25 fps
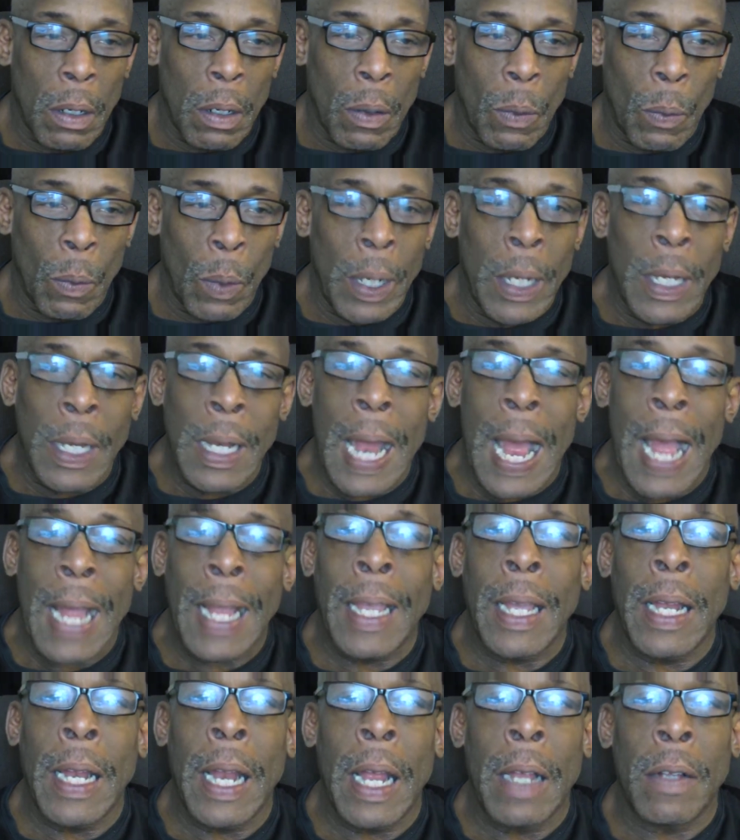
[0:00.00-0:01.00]
we did not
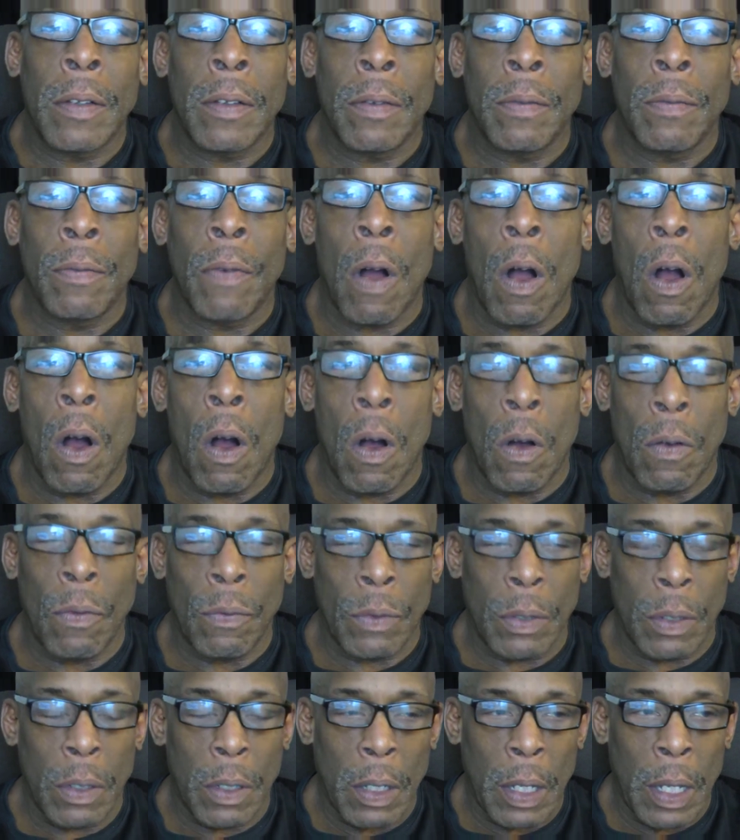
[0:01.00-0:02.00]
get as
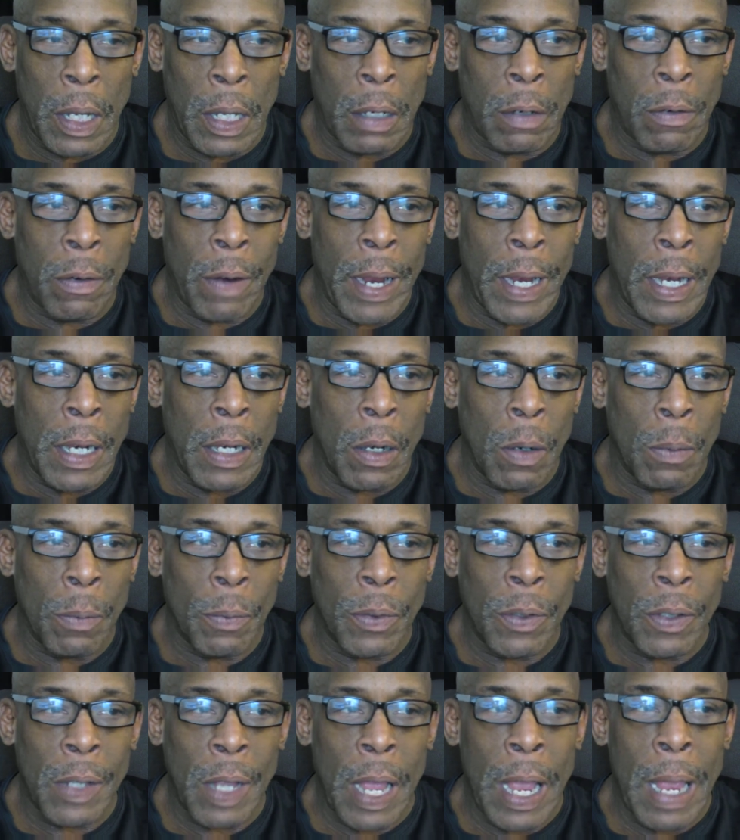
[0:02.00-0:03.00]
involved in creating them
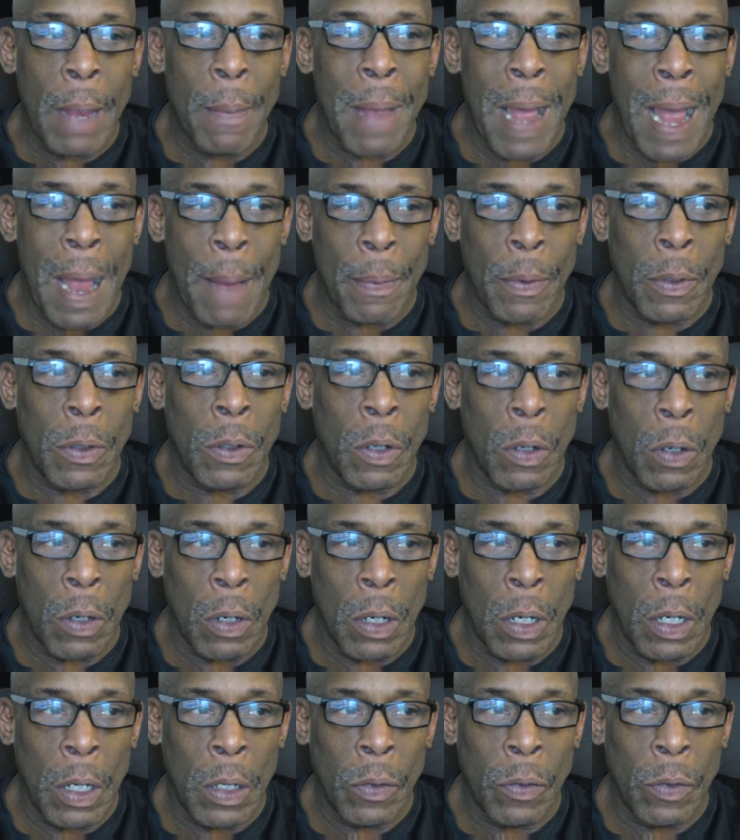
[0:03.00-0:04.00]
same
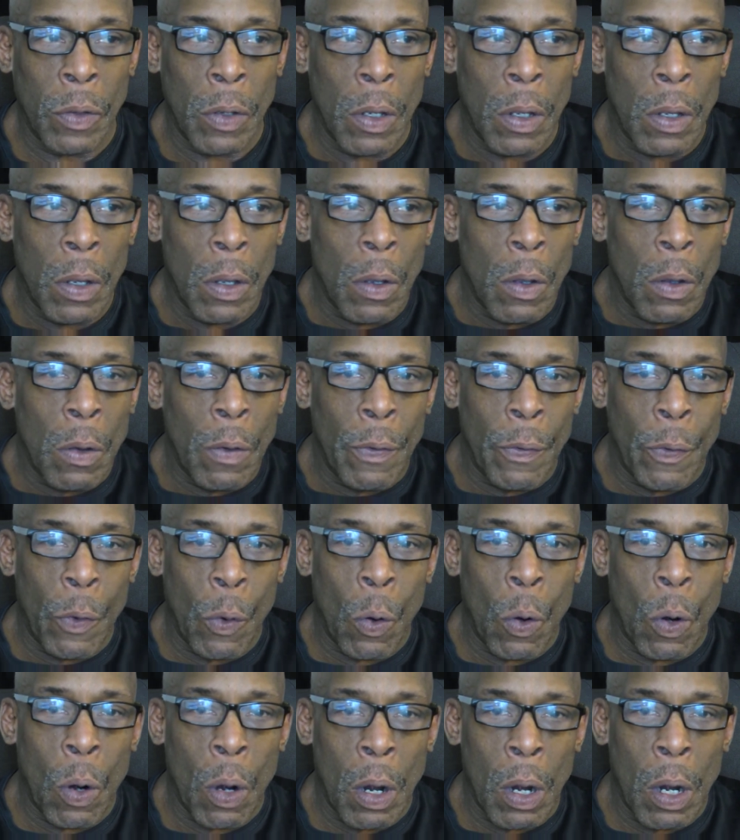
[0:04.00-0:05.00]
opportunities
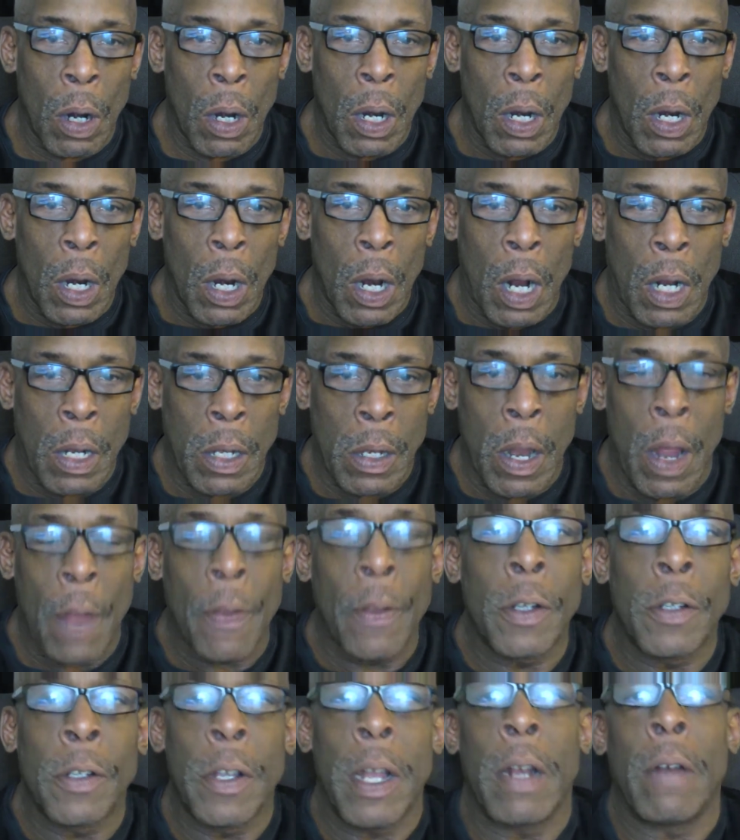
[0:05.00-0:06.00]
for
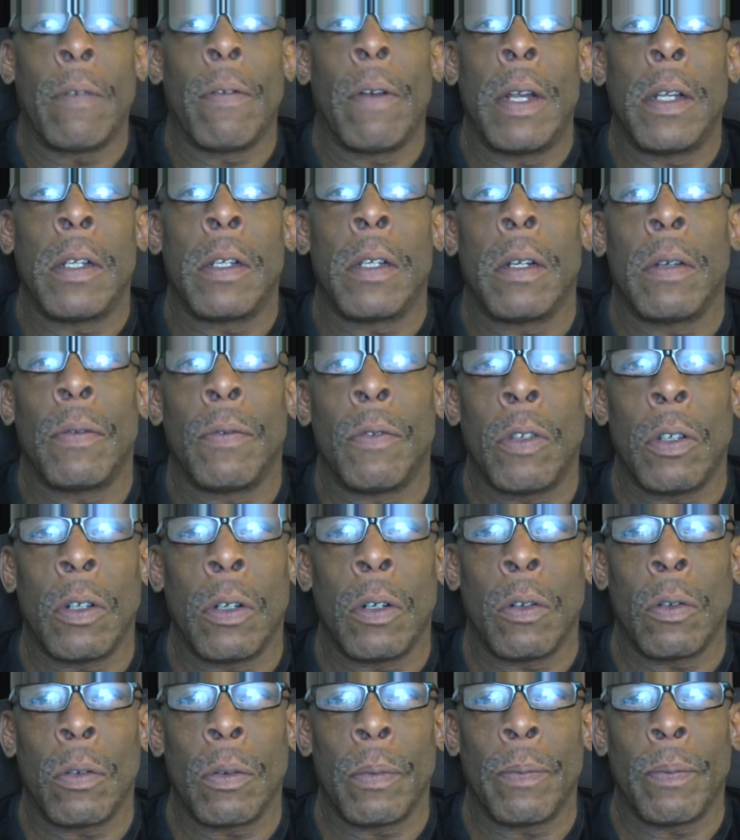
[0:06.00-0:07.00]
another generation of
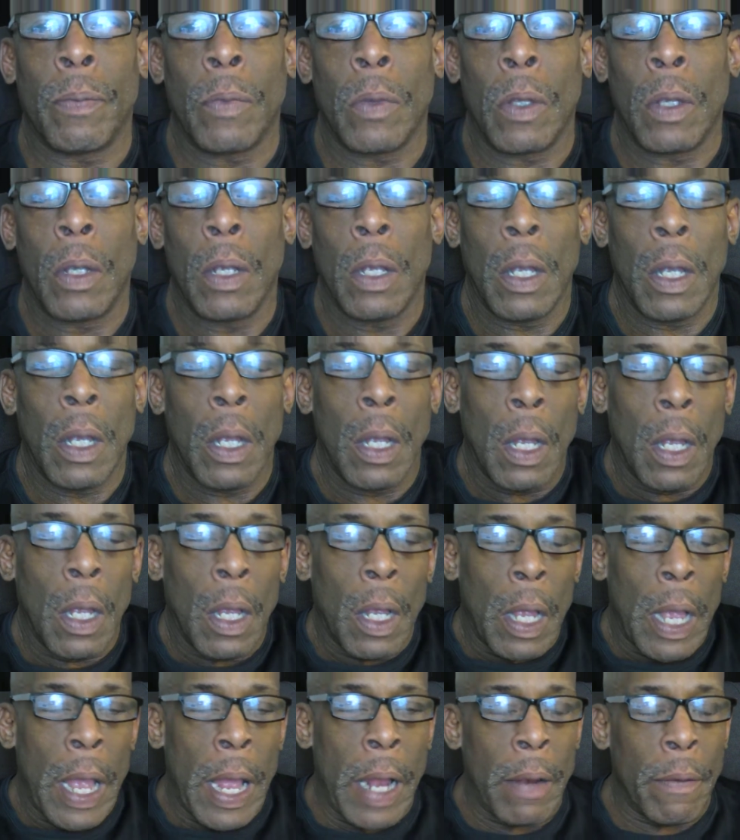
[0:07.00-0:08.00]
children.
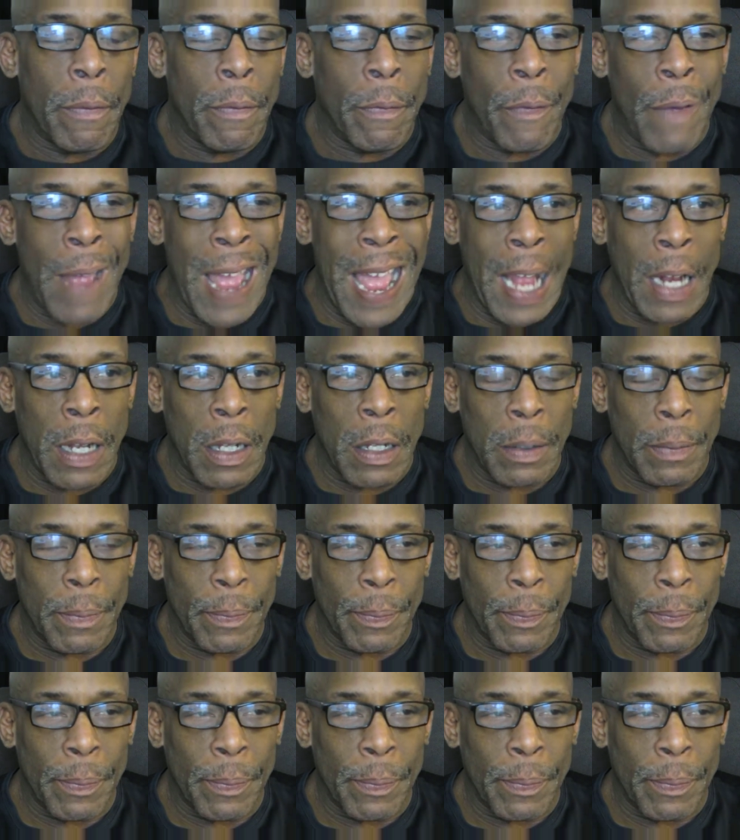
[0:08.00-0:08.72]
And in fact,